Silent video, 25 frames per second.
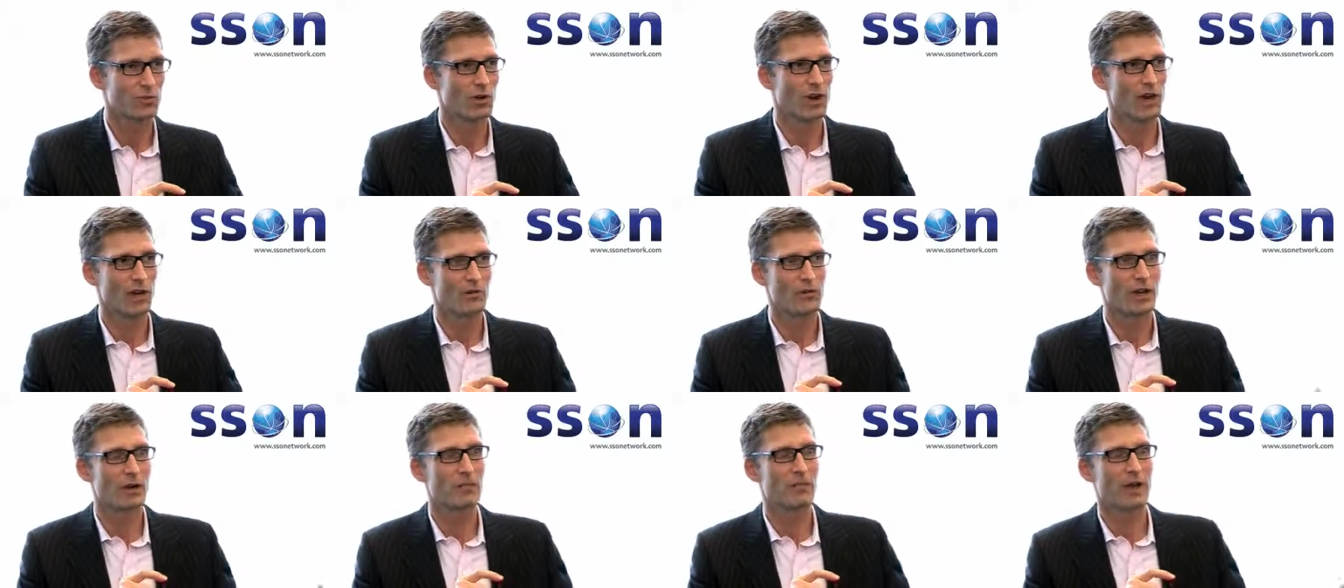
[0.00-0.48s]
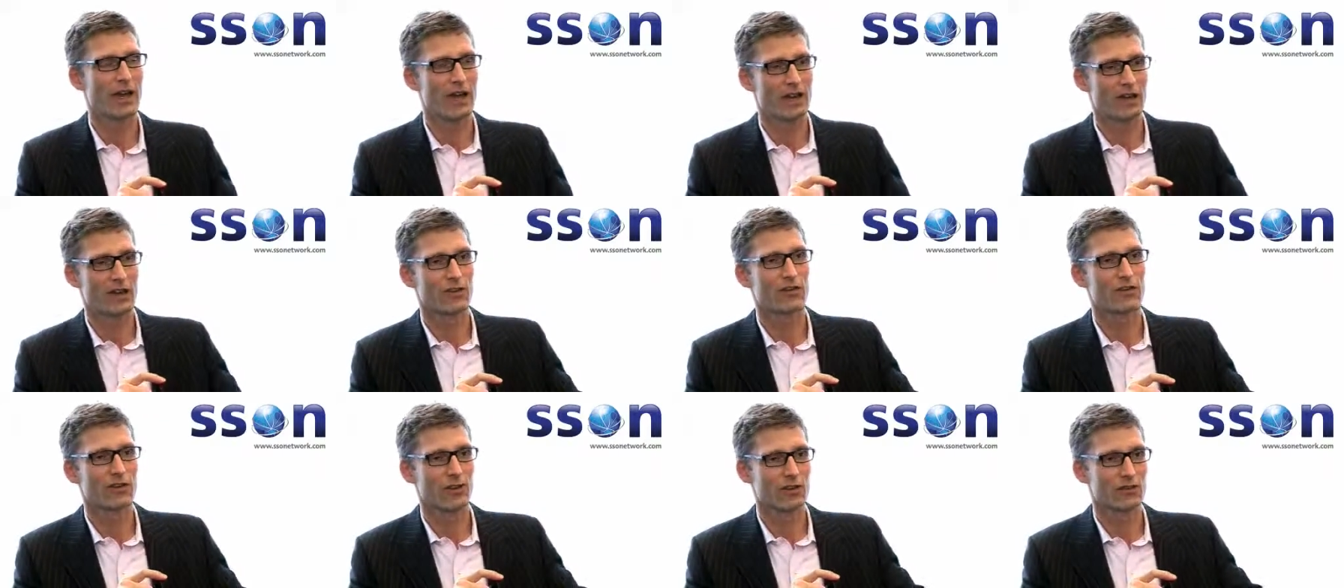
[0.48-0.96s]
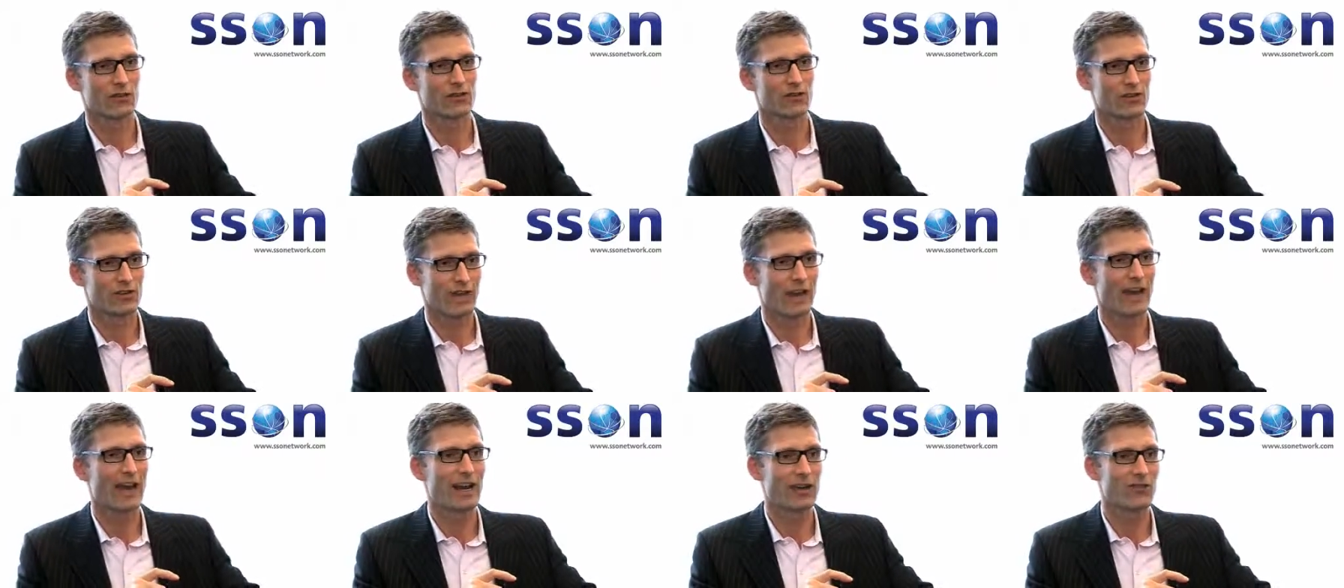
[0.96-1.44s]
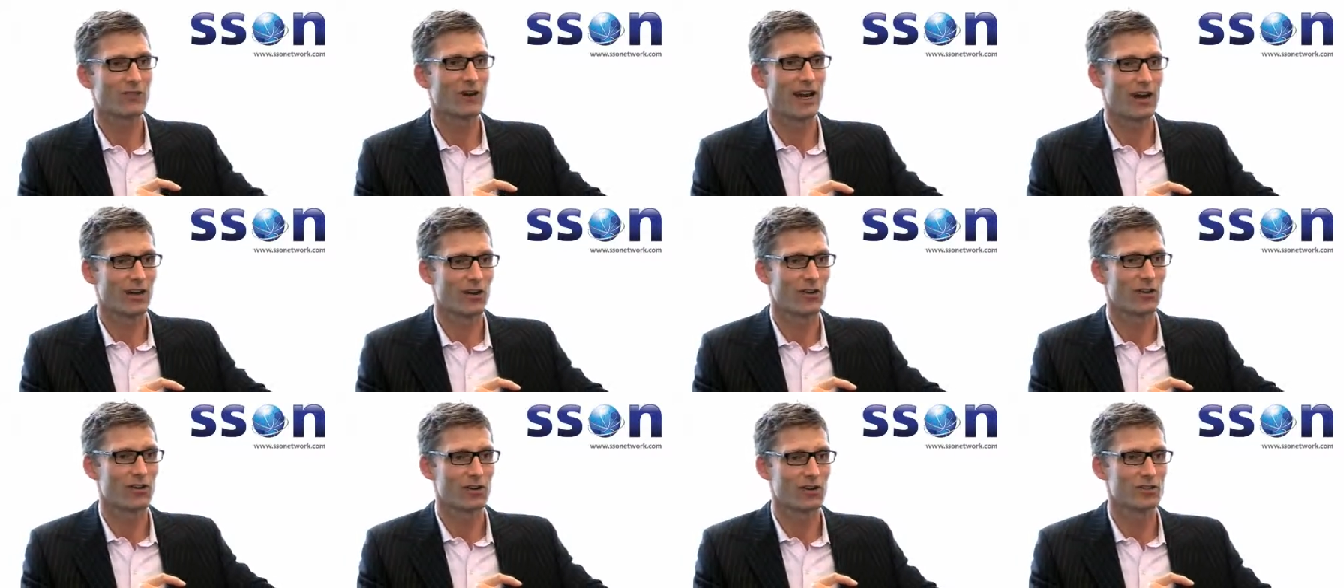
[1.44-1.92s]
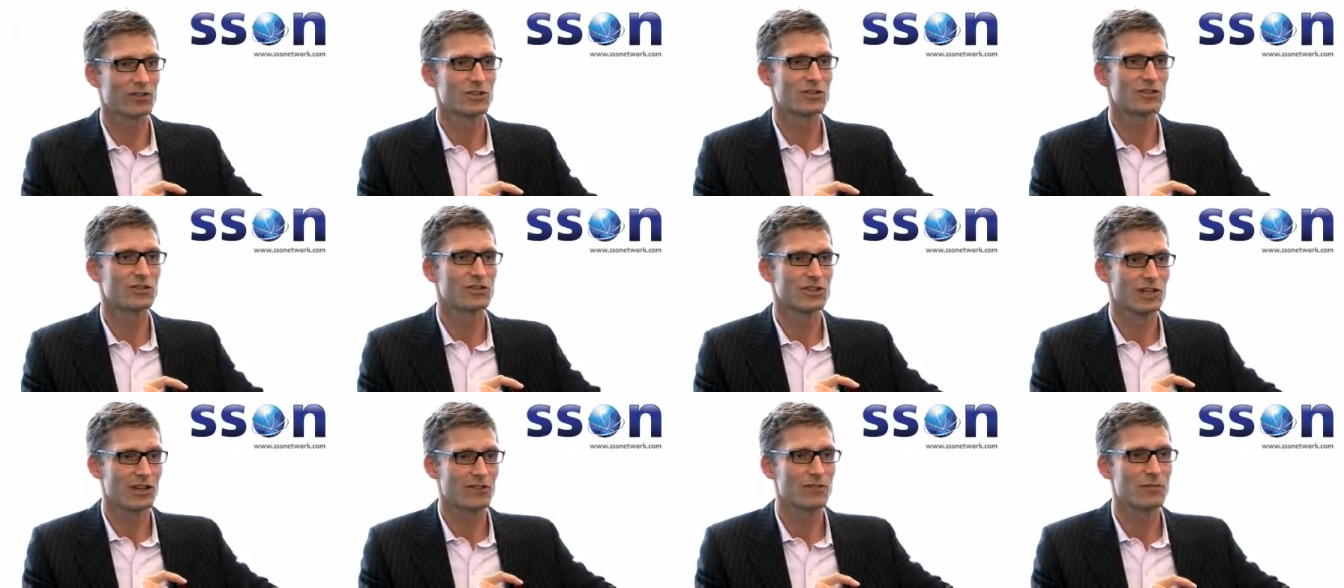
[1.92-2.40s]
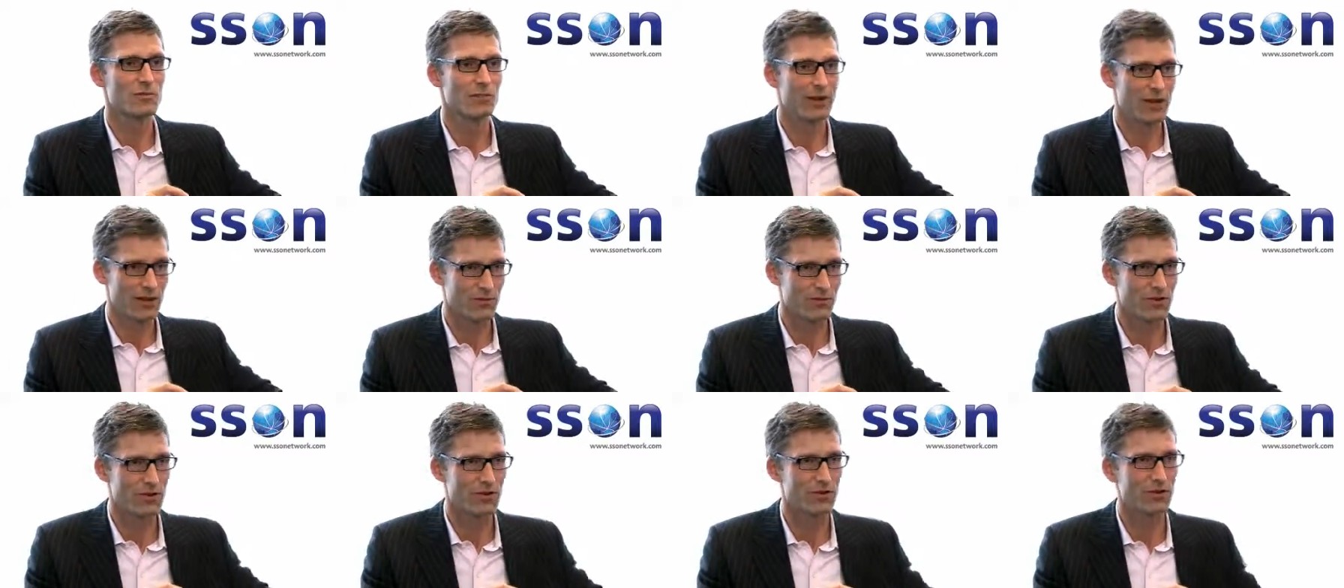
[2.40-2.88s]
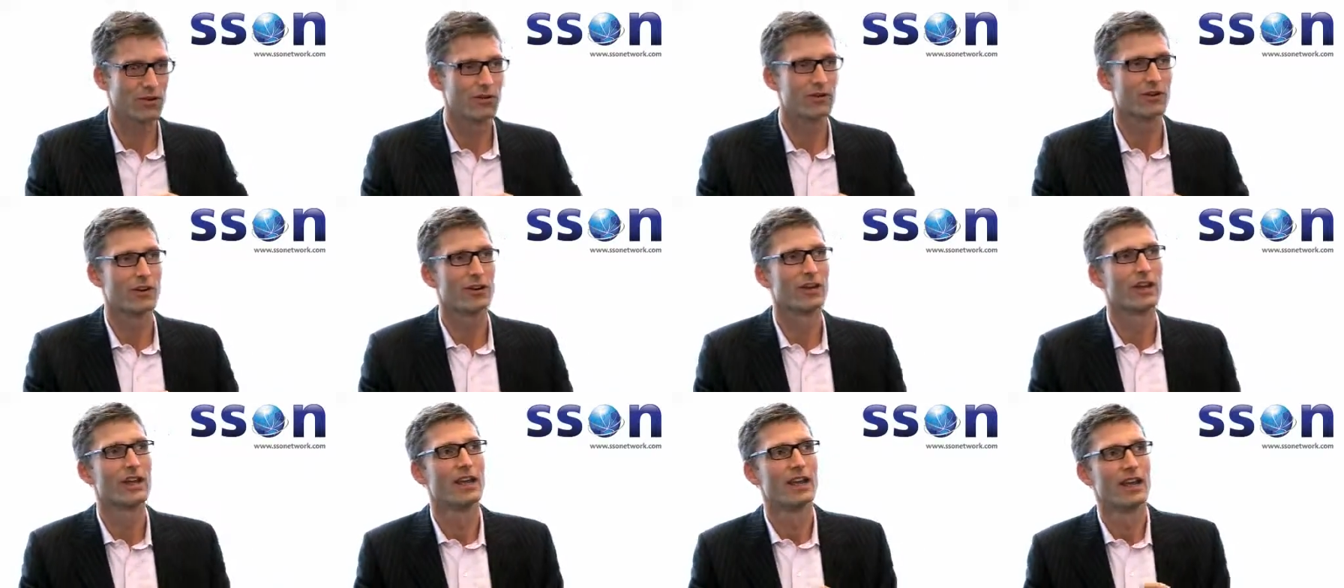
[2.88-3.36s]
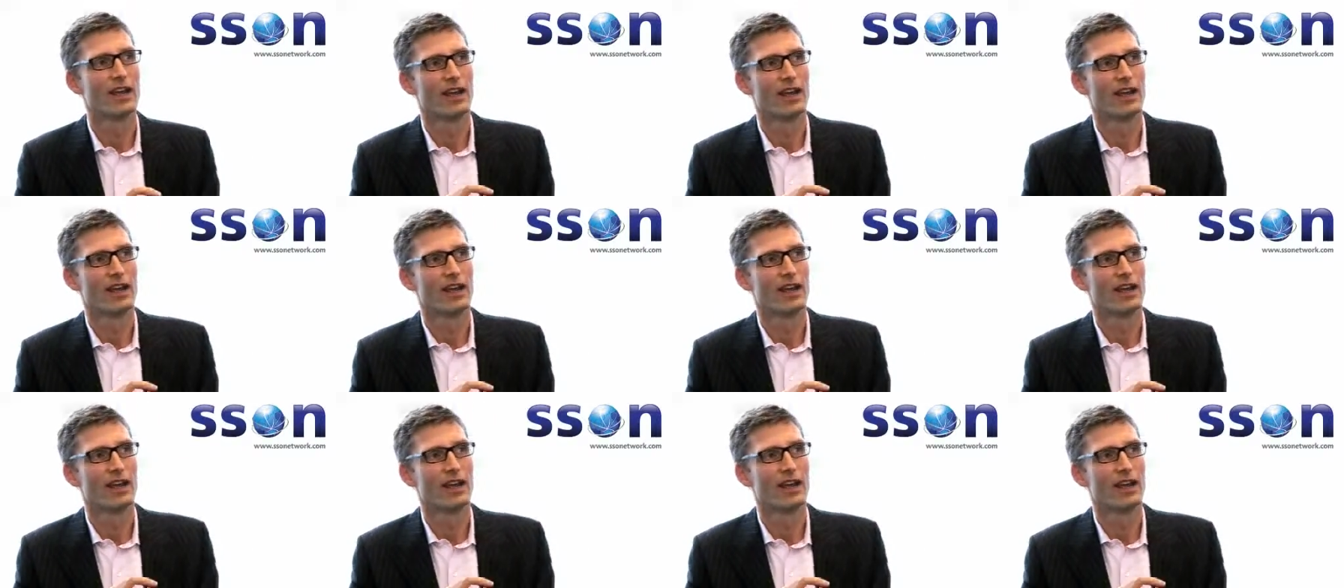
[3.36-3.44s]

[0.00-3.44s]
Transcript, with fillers: why am I paying consultants to hang around longer just to see if the benefits accrue?